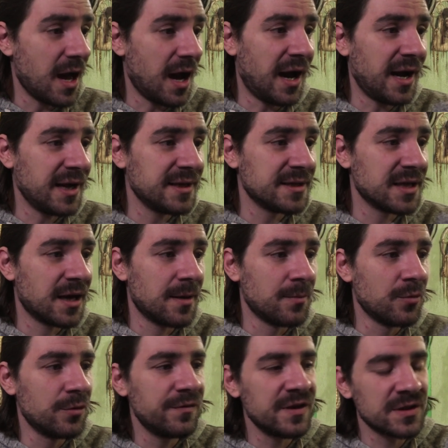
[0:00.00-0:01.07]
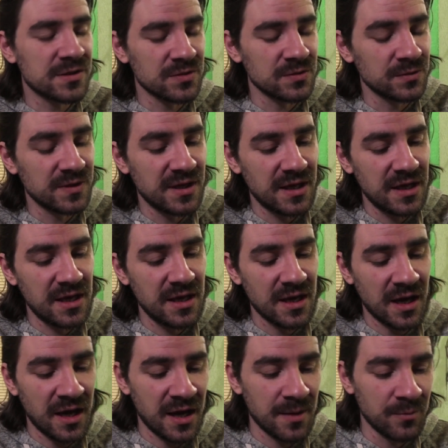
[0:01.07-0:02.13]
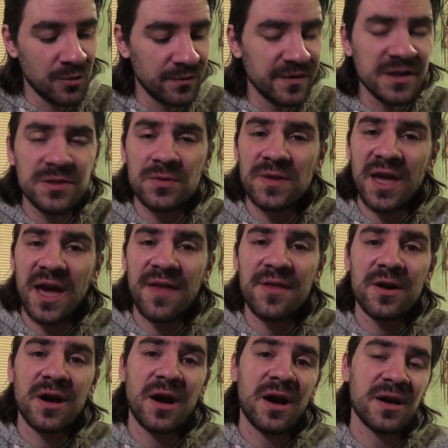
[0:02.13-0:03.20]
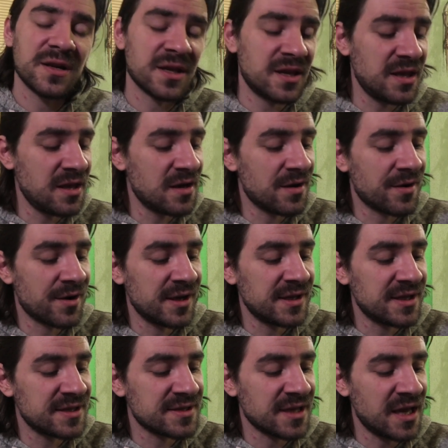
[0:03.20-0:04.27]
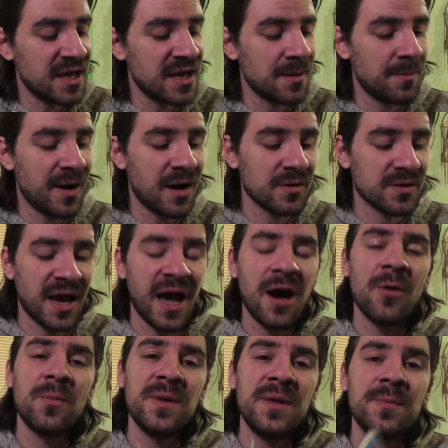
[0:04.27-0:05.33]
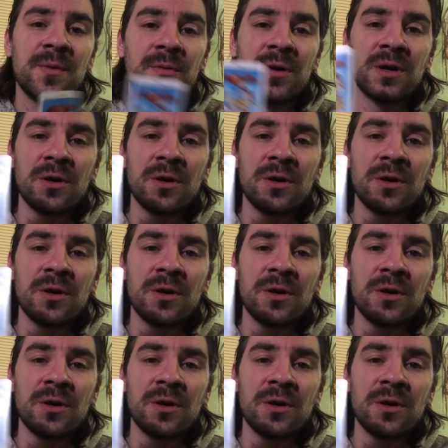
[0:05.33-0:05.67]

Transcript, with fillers: And moving to the other card here, it is about how people